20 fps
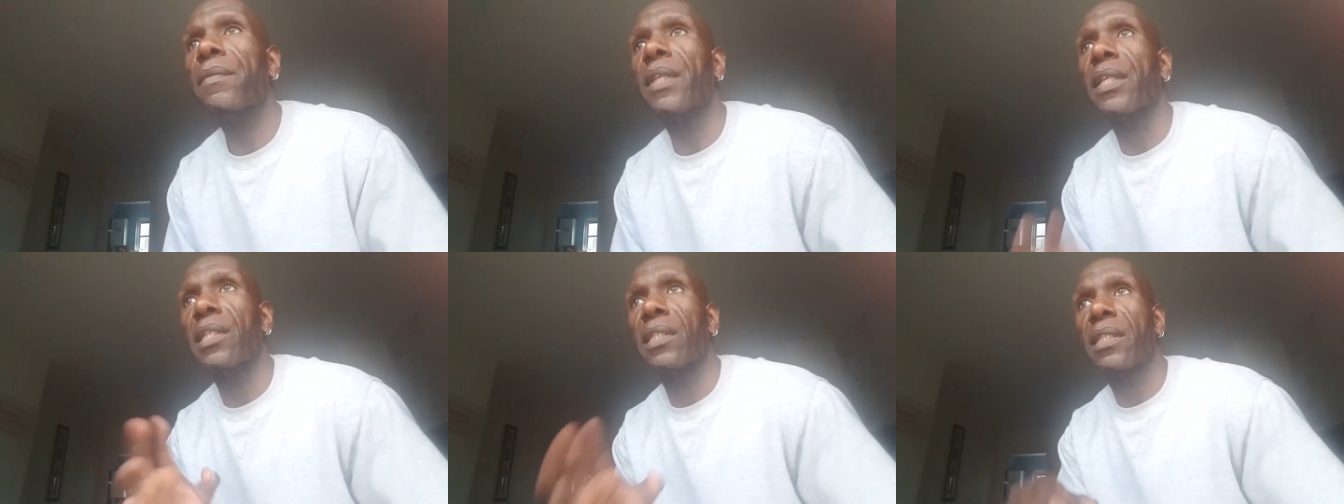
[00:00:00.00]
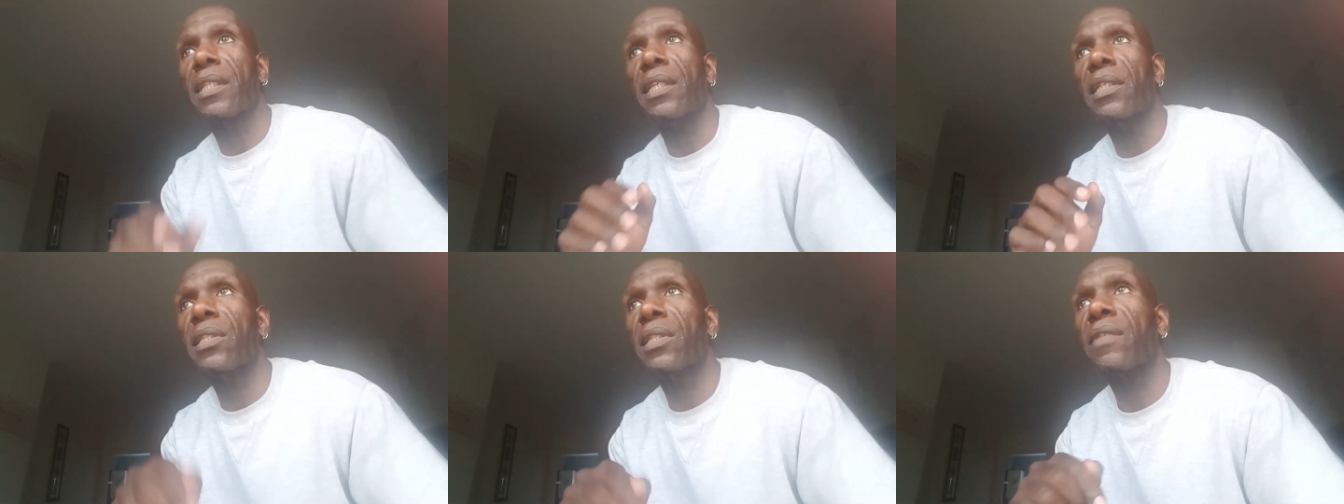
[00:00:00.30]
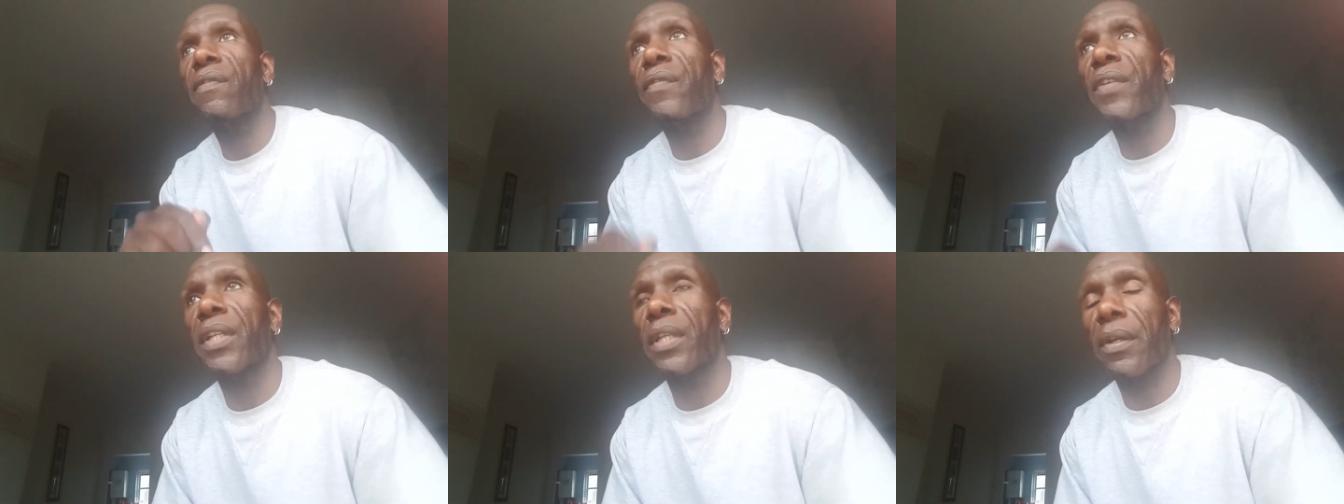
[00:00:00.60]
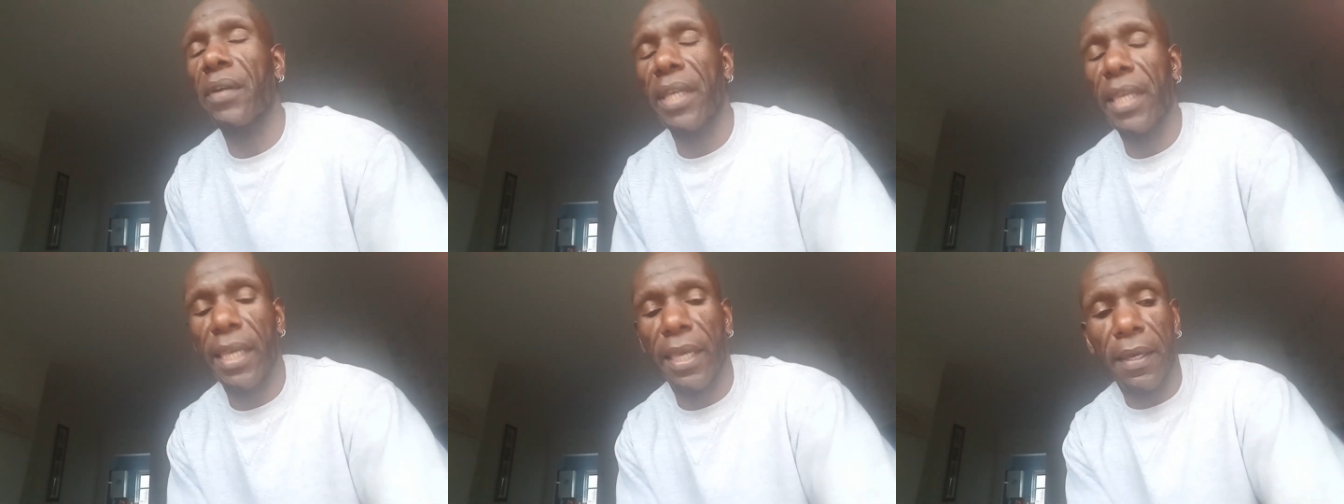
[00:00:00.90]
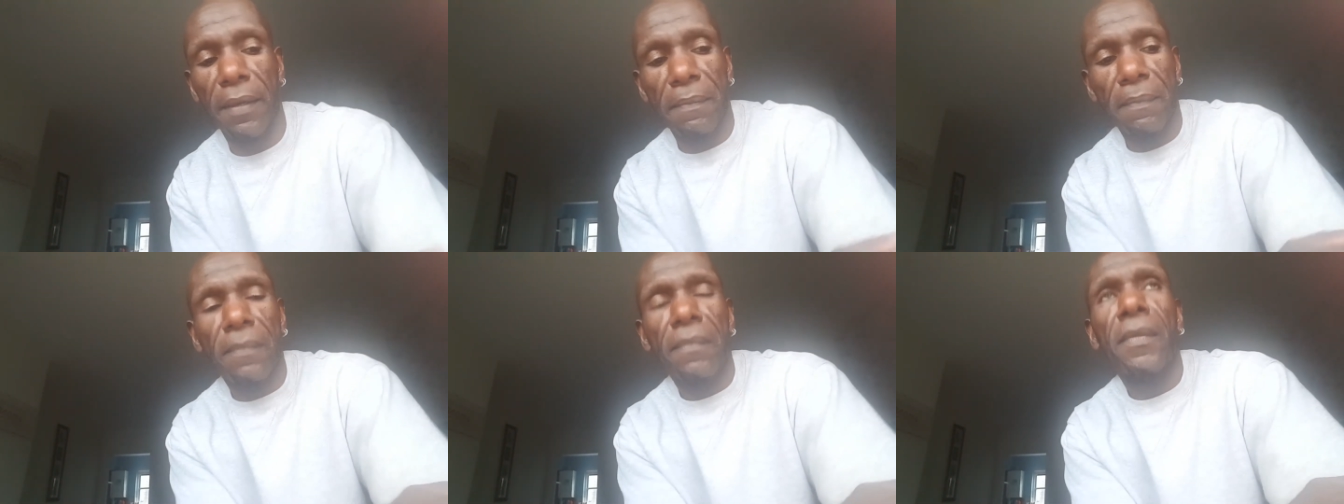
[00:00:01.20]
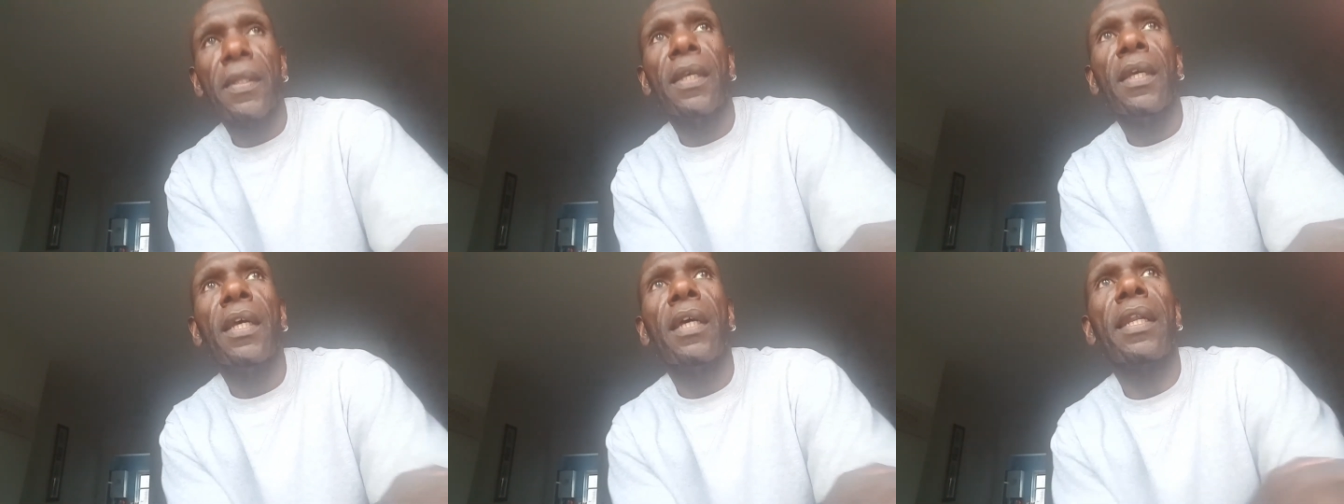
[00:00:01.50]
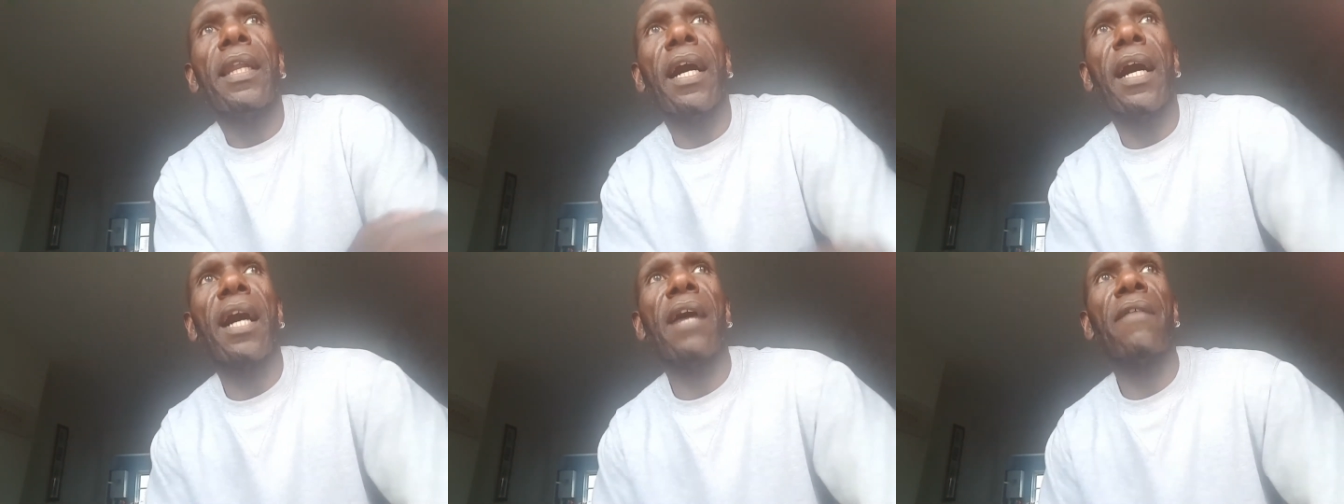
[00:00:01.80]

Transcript: this video here. Now,